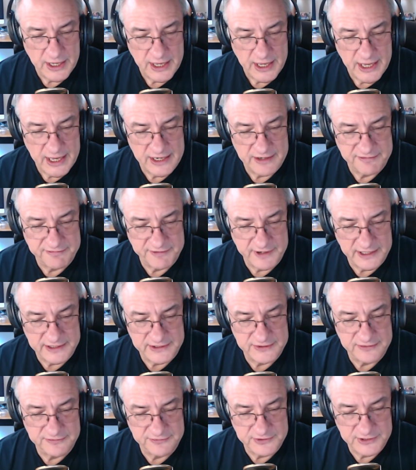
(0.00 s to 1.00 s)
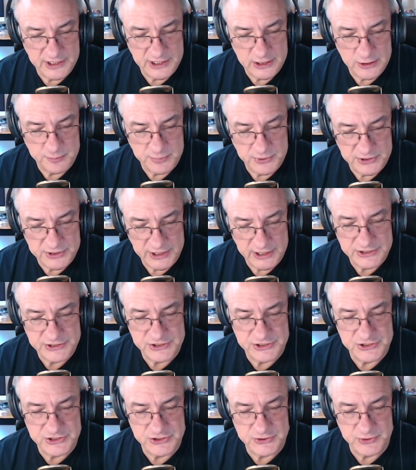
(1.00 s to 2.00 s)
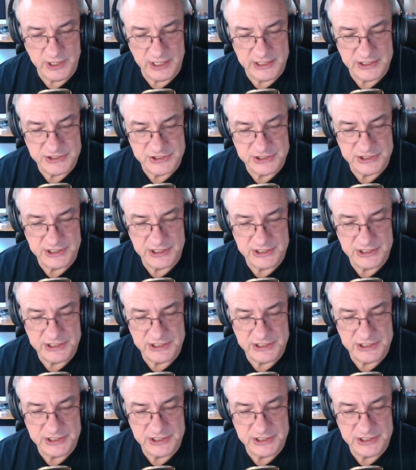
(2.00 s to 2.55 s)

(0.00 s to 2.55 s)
An effective data protection strategy